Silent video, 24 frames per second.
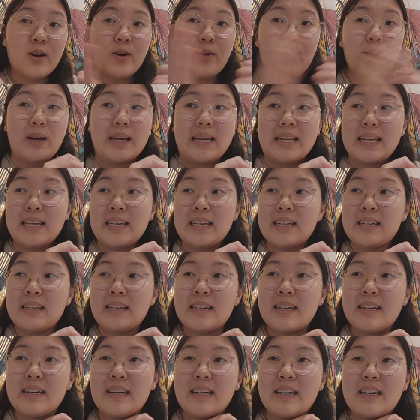waiting
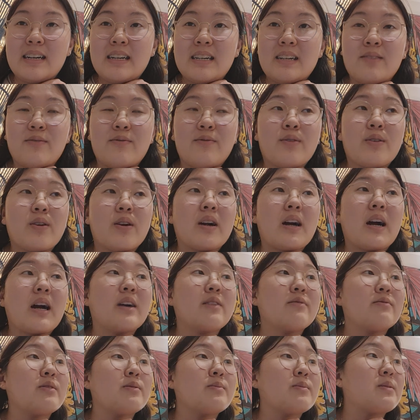uh, for
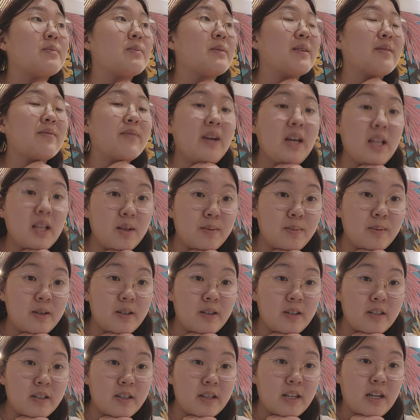our room to be
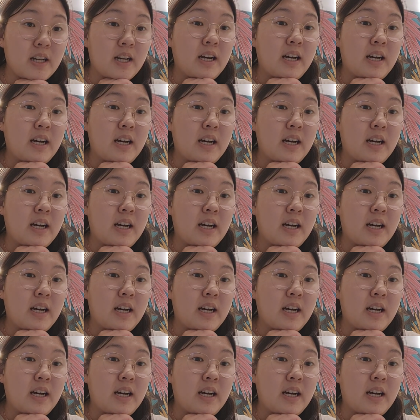available,